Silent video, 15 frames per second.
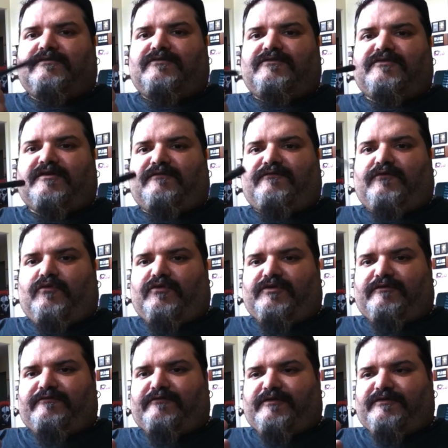This has got four
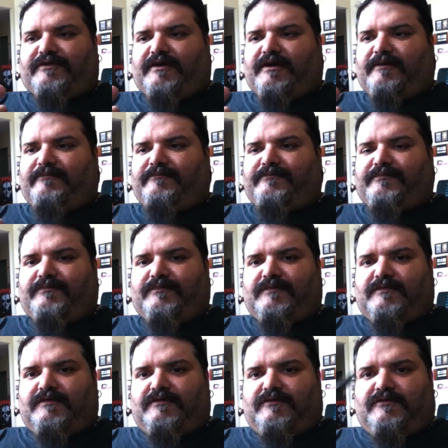different um,
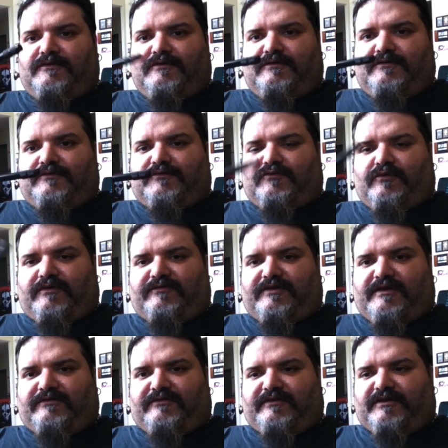Torx
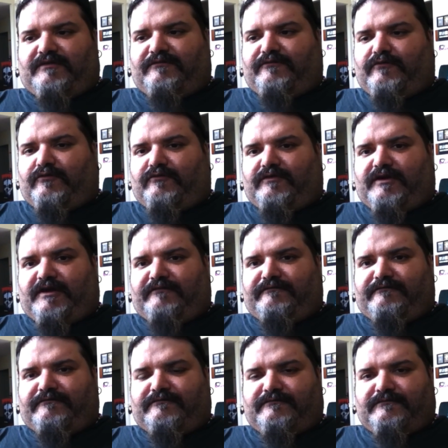heads in it for
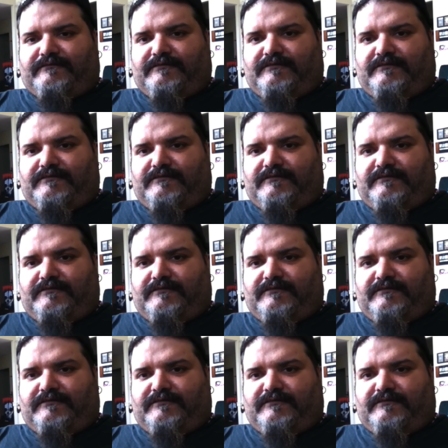knife